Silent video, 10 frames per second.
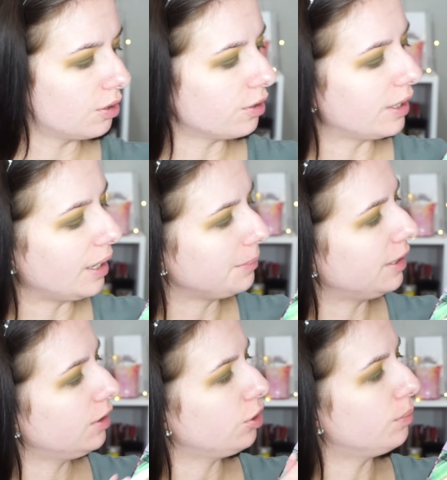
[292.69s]
Alright, I'm
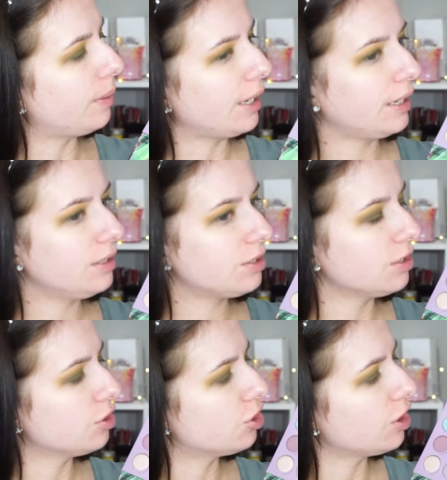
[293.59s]
going to go back into
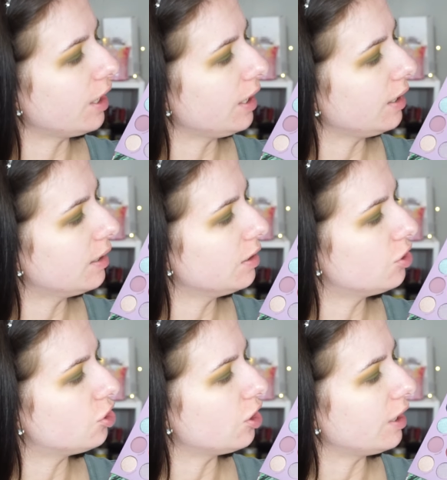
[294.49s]
the
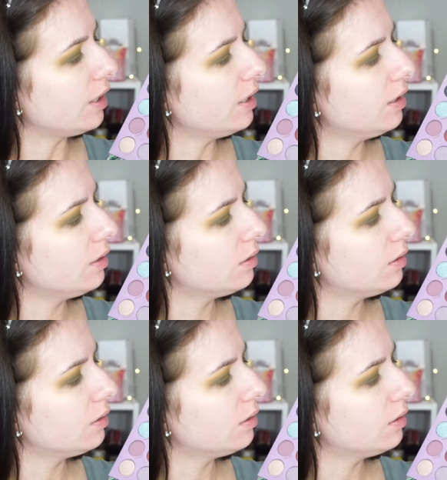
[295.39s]
shade Jade